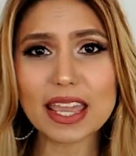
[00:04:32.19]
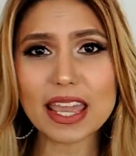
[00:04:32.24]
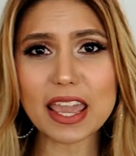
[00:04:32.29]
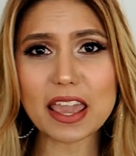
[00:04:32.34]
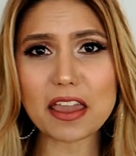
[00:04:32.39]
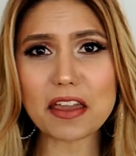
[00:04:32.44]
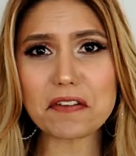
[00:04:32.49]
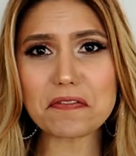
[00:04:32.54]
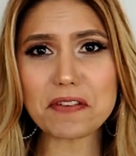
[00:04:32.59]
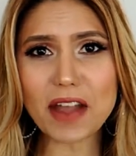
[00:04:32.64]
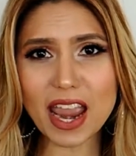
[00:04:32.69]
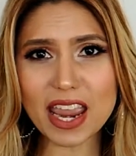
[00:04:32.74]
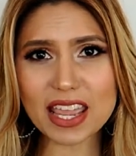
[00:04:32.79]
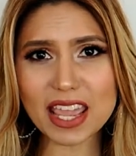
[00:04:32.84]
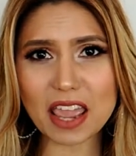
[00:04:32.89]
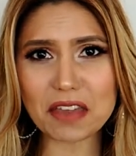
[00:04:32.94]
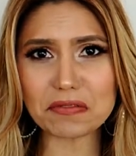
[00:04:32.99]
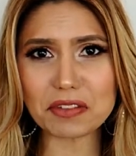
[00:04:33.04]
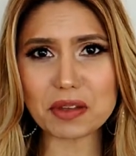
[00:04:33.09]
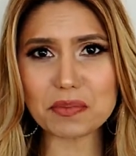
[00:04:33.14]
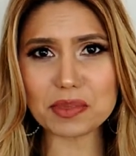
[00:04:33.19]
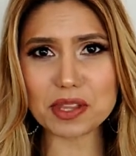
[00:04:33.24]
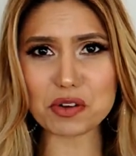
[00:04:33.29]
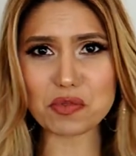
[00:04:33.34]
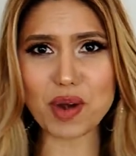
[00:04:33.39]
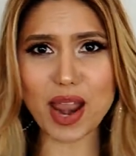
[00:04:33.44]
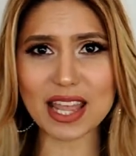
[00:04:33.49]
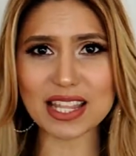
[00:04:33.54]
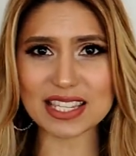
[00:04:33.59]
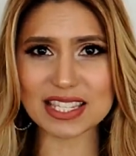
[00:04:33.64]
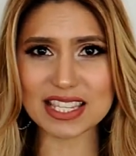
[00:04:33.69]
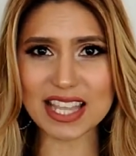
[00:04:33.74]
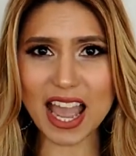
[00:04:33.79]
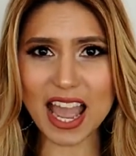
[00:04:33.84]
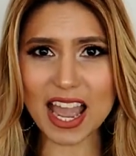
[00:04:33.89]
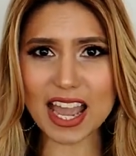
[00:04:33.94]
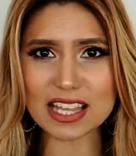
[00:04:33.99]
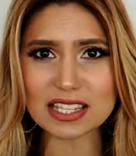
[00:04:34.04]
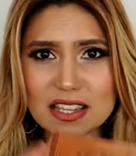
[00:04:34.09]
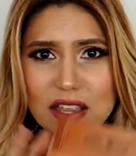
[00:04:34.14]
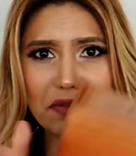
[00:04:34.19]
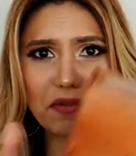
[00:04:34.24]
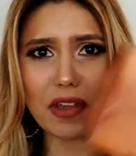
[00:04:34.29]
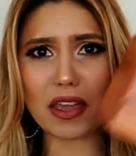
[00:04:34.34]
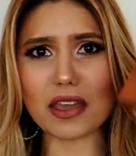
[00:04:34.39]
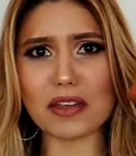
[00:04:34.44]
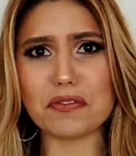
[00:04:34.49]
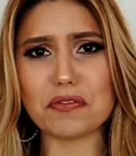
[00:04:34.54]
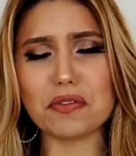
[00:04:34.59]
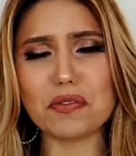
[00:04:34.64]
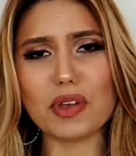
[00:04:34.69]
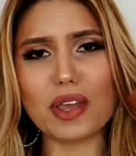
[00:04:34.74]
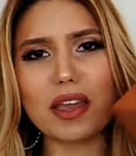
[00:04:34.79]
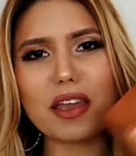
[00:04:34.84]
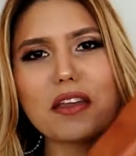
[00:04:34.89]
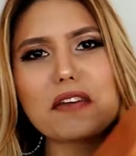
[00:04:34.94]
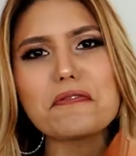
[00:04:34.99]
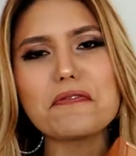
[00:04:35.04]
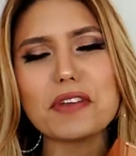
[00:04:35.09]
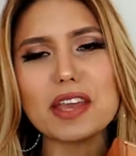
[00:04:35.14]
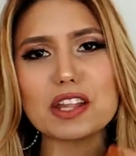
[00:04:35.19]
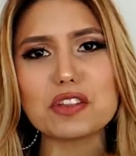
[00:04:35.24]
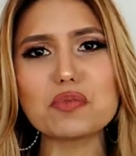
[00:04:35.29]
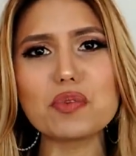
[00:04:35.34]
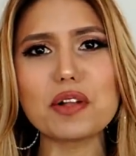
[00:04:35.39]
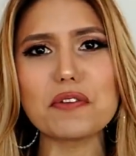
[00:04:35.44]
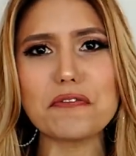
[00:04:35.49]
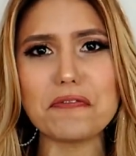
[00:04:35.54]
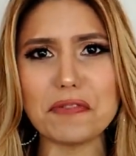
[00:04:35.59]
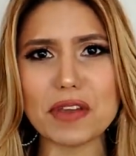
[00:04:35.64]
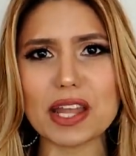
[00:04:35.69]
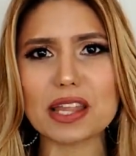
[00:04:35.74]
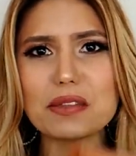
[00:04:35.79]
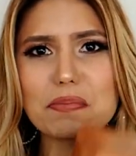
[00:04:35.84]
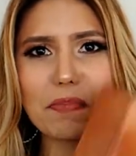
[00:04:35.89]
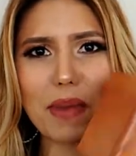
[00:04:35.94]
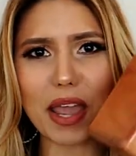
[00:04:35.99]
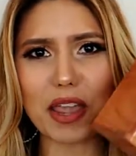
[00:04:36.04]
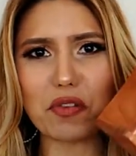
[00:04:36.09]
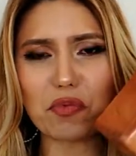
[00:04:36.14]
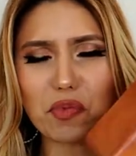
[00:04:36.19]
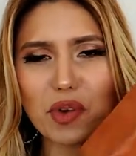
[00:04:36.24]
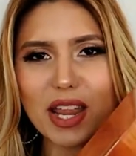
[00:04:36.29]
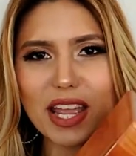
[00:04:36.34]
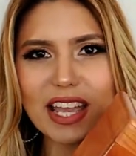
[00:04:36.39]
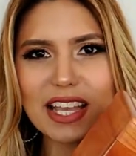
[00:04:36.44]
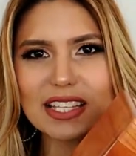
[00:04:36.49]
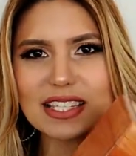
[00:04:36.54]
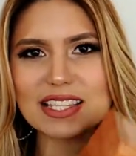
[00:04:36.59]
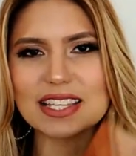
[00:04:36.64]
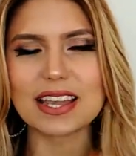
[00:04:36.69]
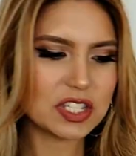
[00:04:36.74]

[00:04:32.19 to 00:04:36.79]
If I gave them the right size, if it will fit my wrist.